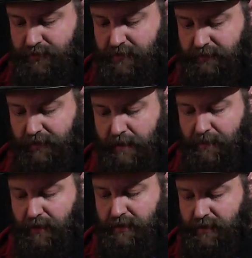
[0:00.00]
of
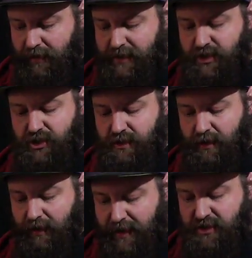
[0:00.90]
limbo, I
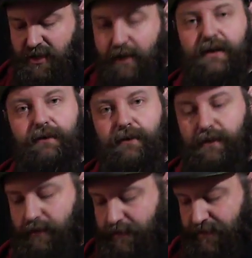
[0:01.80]
shall kill
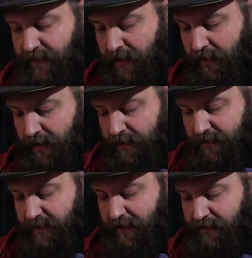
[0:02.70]
you.
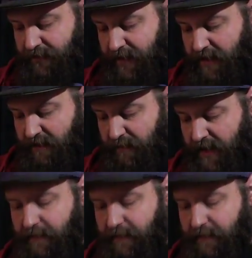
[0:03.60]
Sounds fair to me,